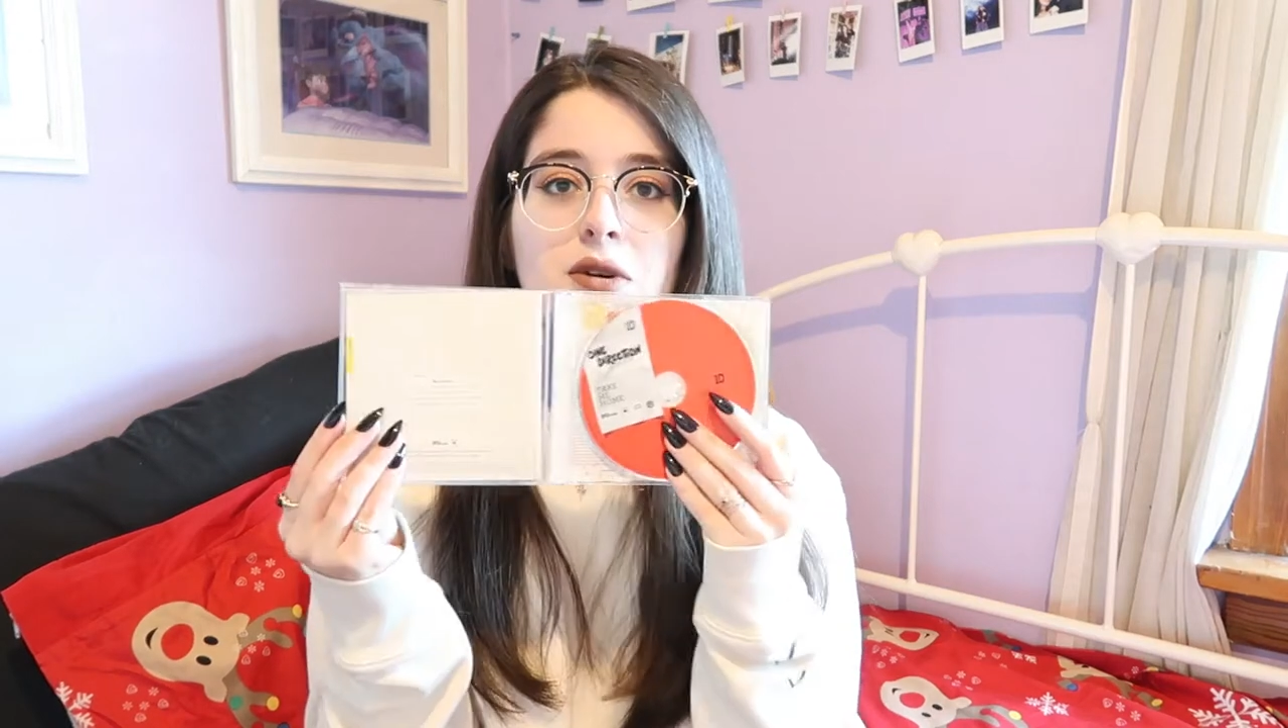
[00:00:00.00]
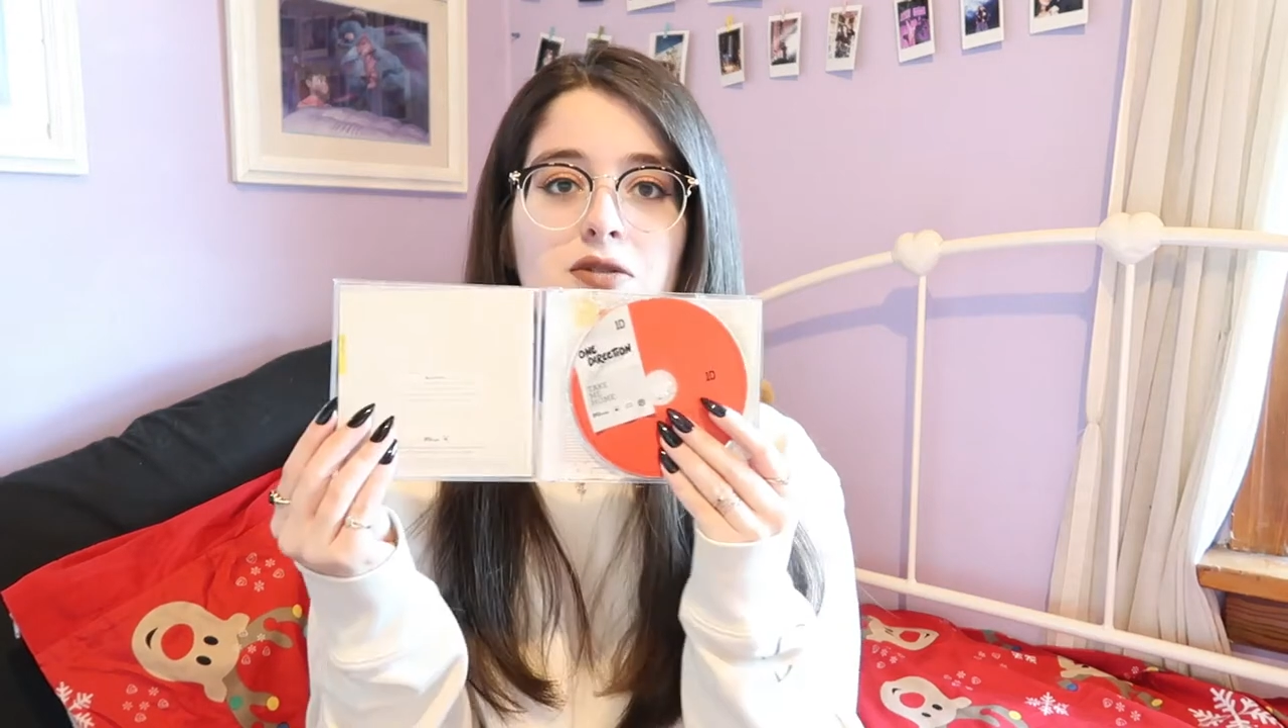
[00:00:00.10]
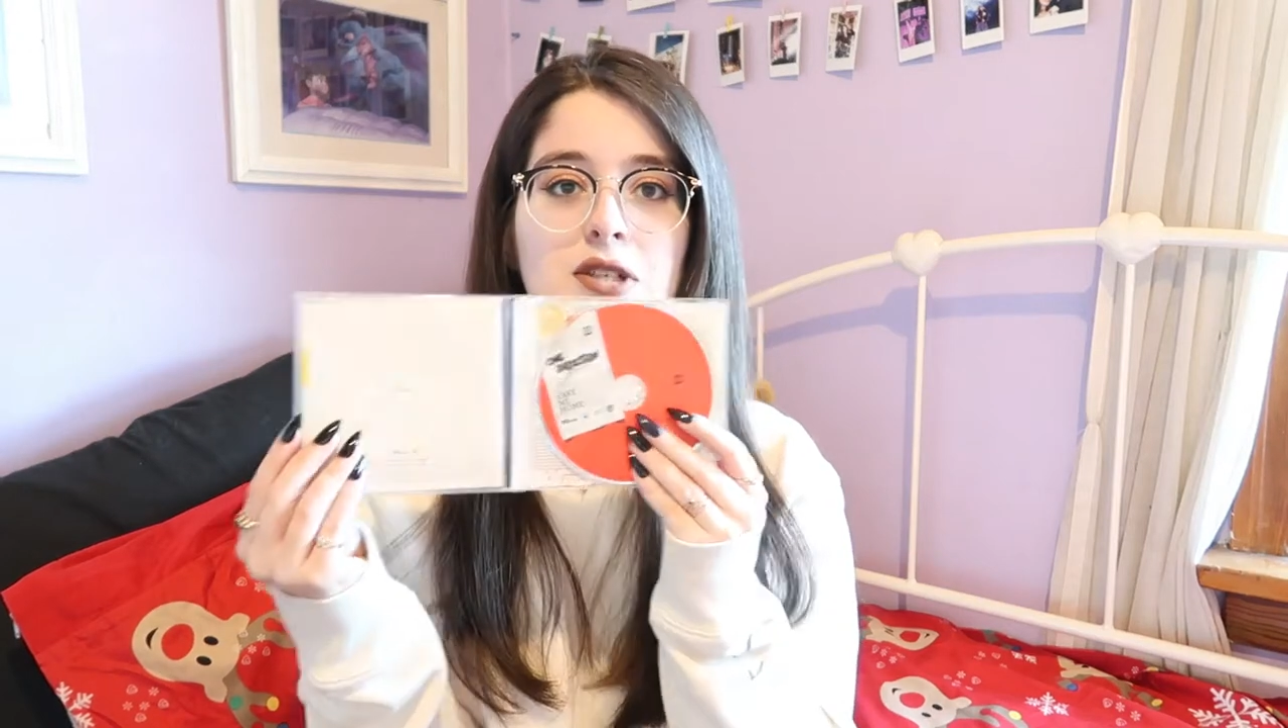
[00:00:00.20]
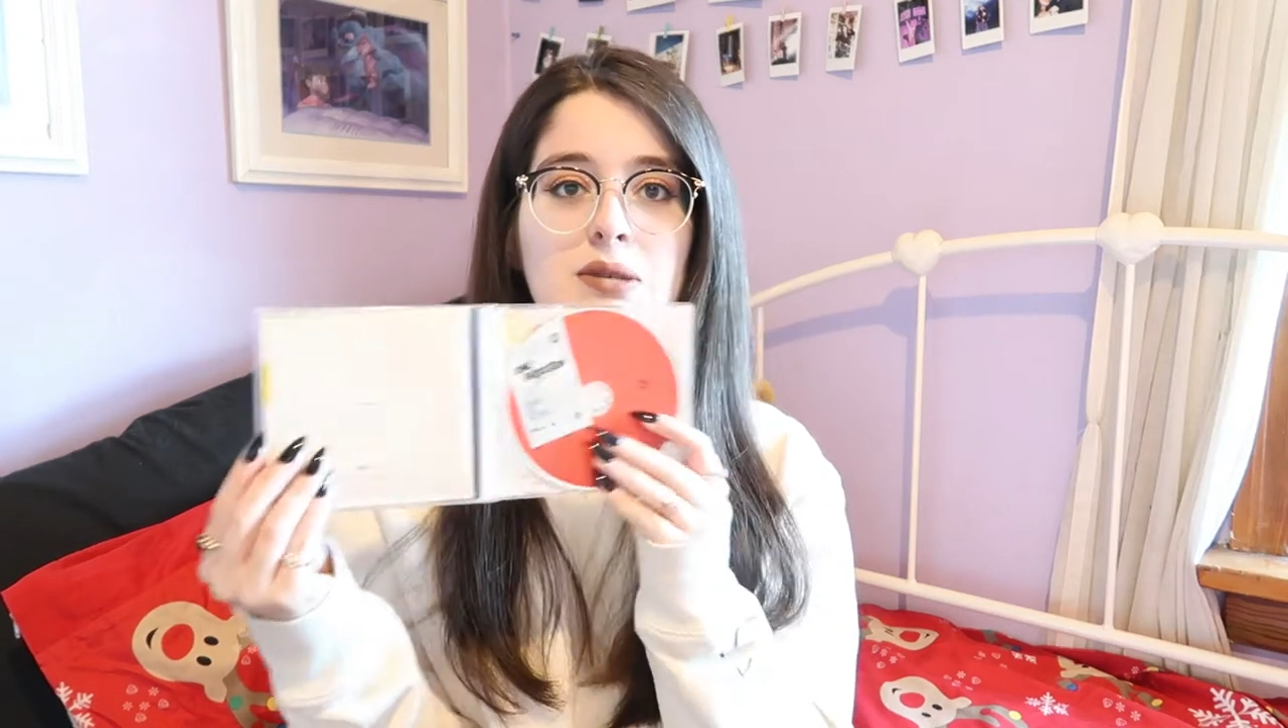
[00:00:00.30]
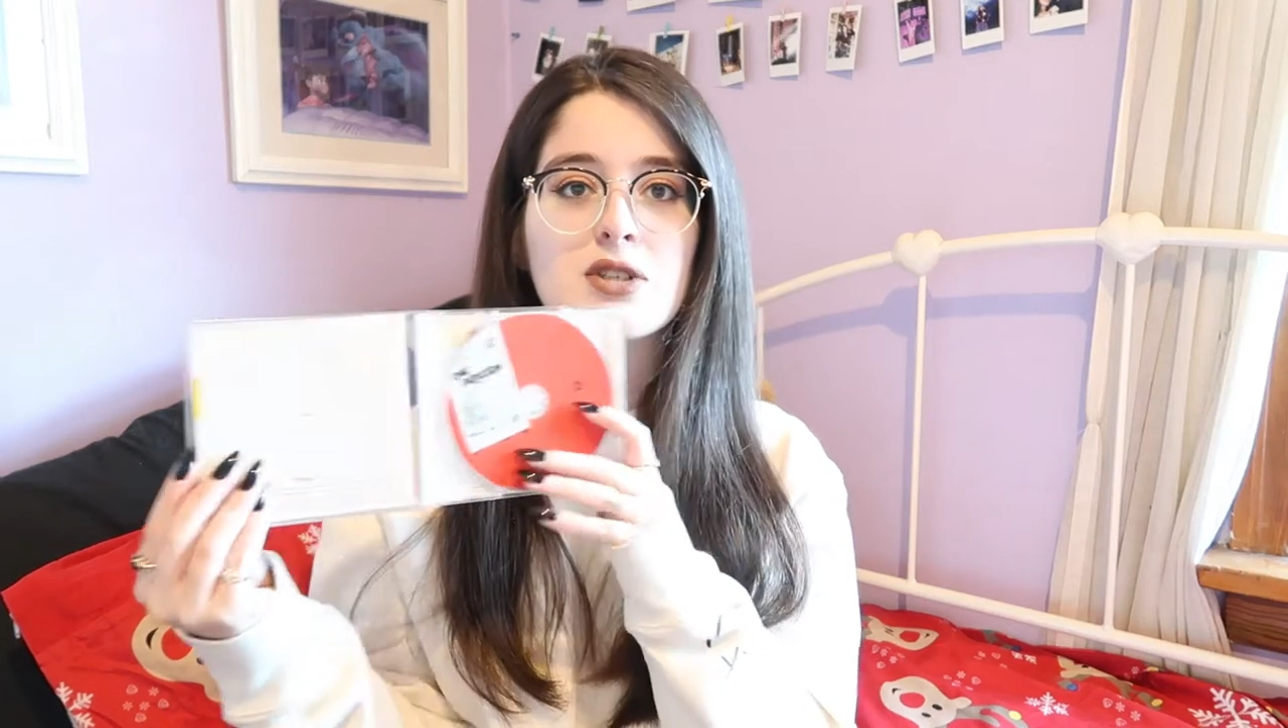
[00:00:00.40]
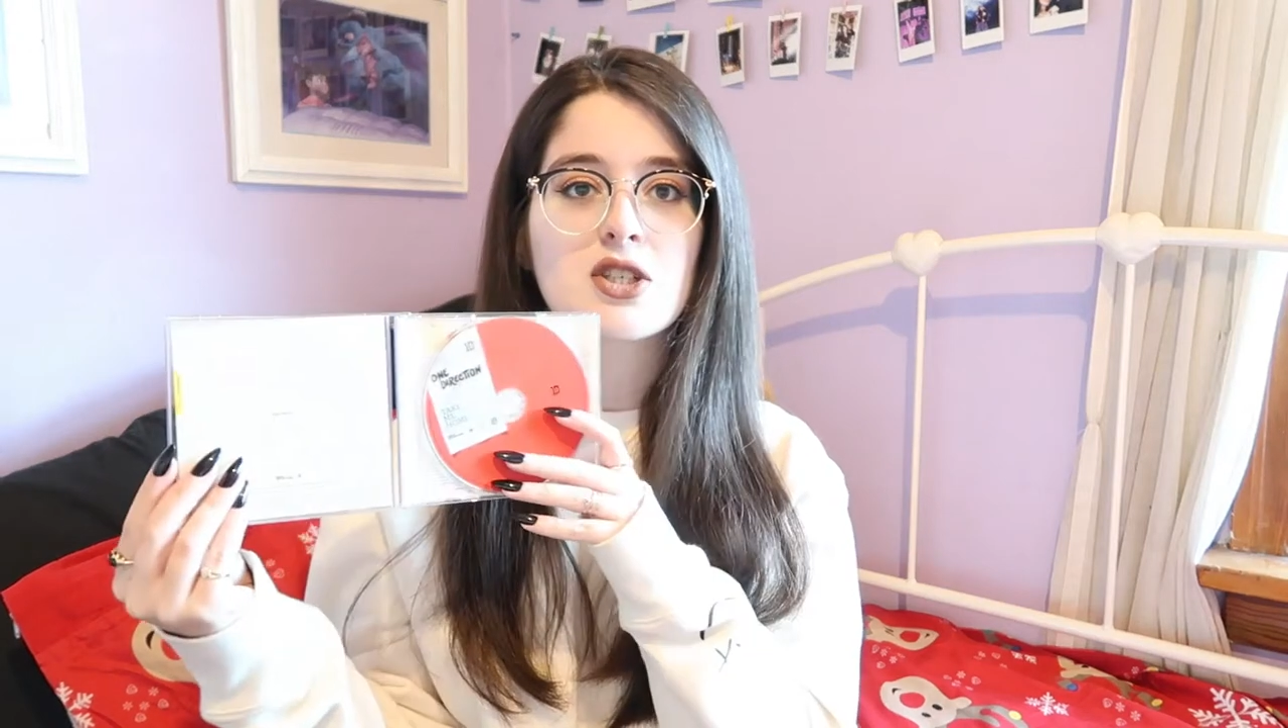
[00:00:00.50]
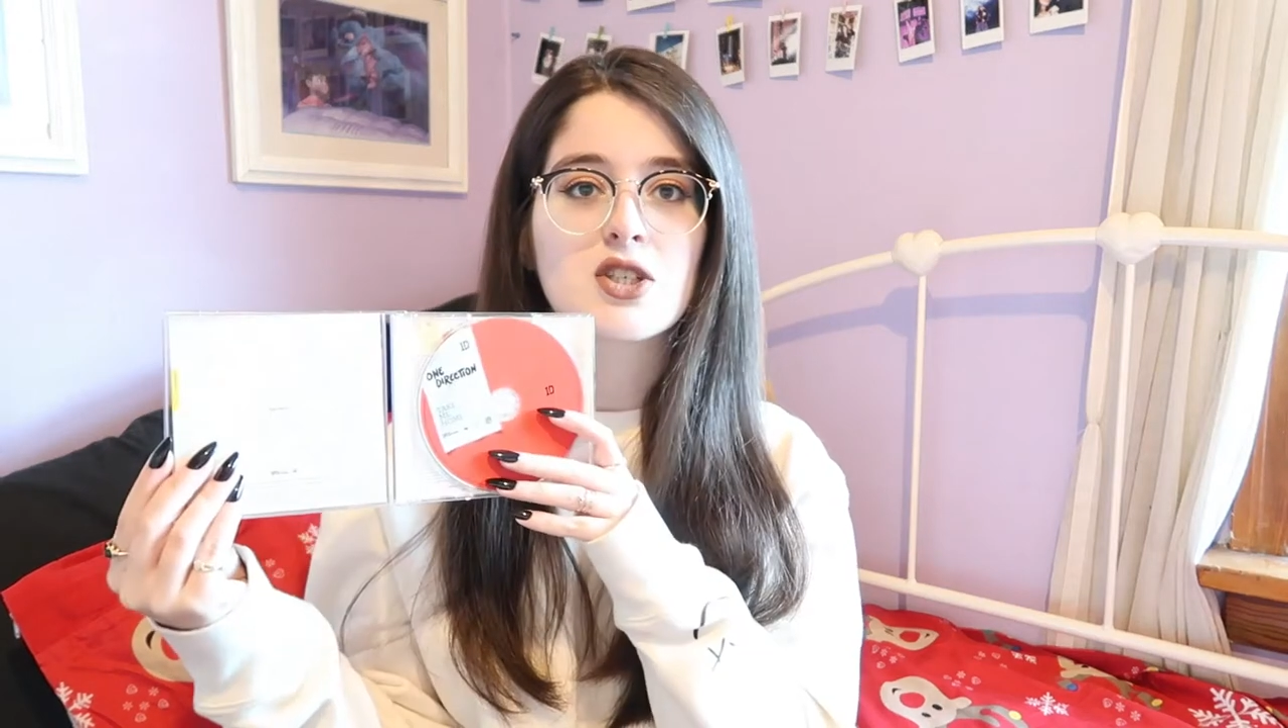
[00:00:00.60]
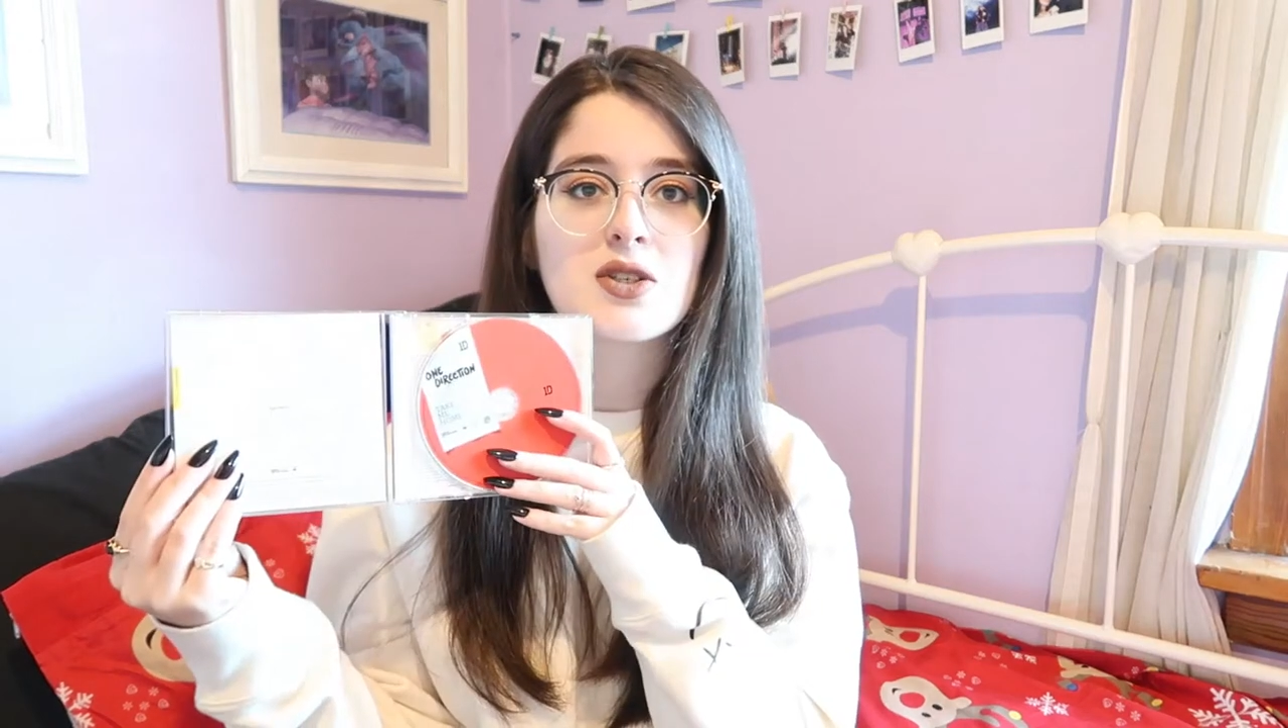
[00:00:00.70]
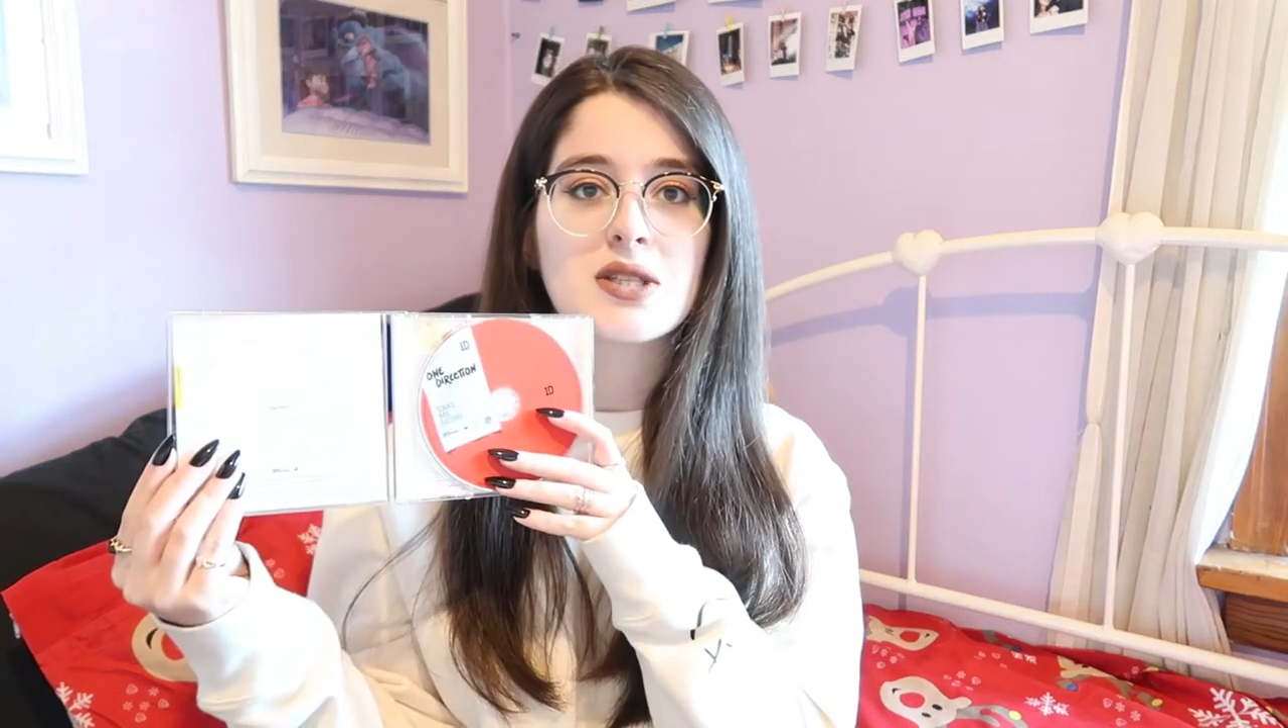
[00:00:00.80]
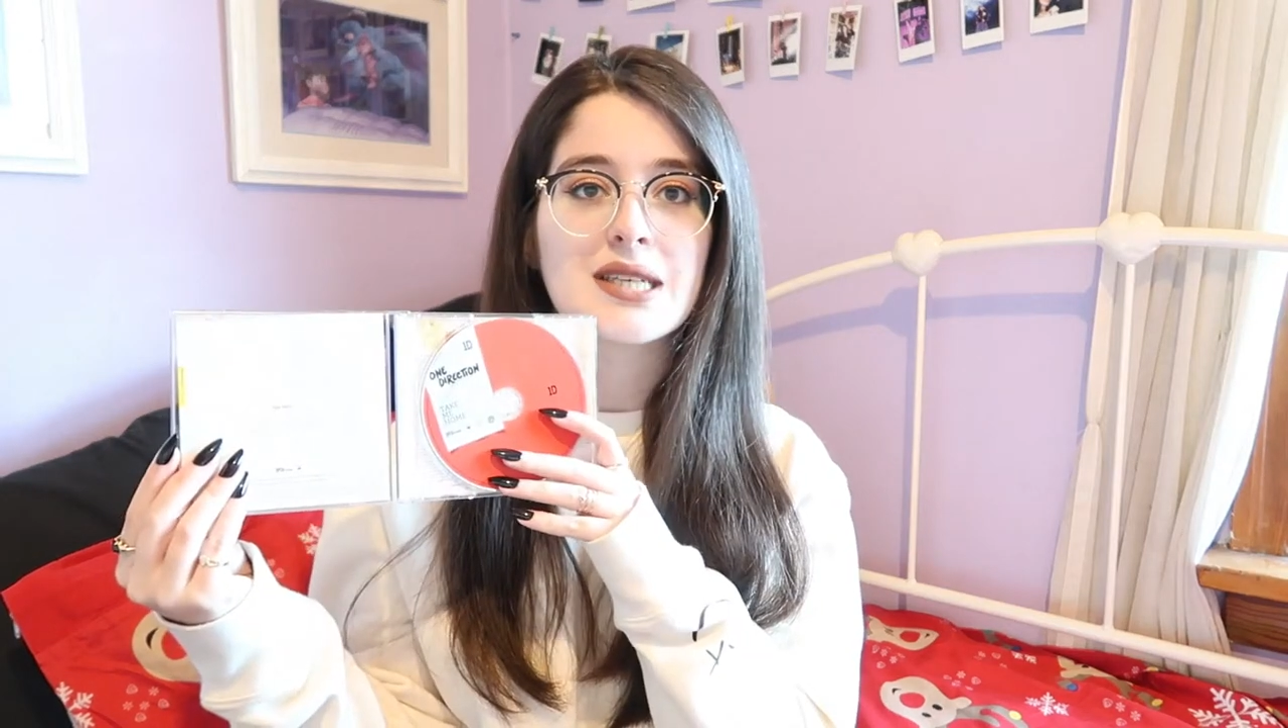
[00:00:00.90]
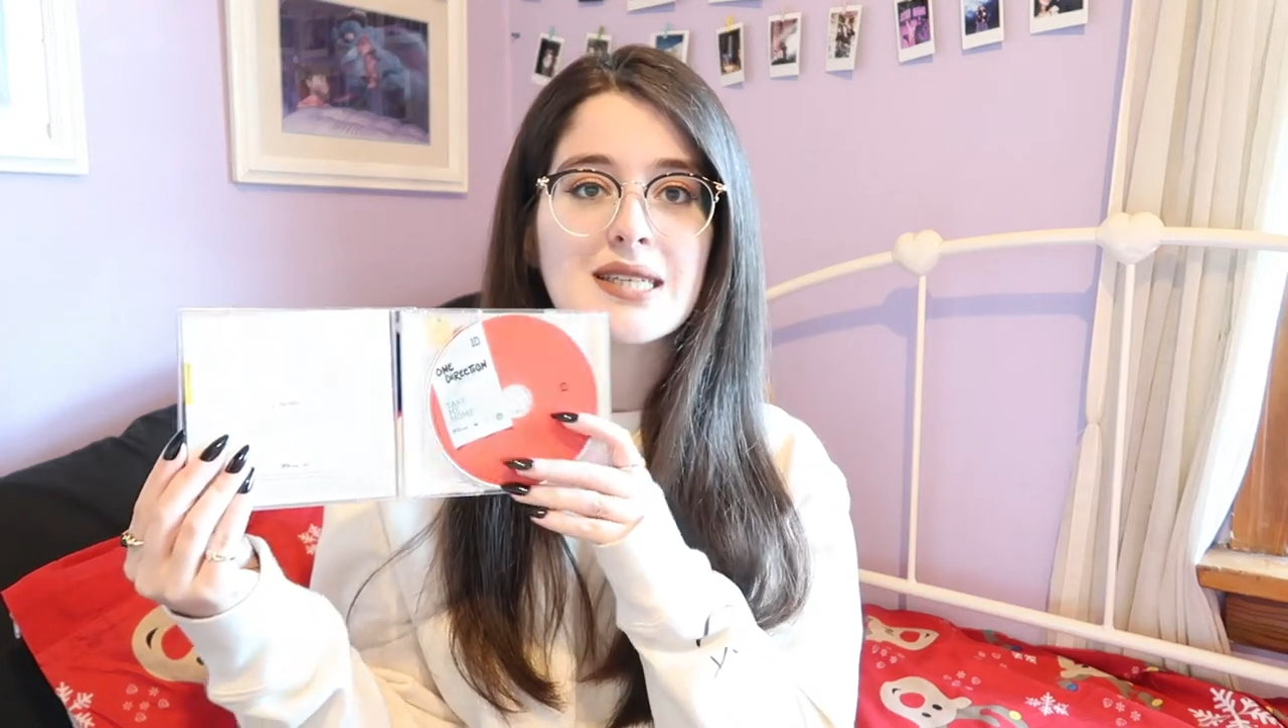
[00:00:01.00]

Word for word: but first let me just show you the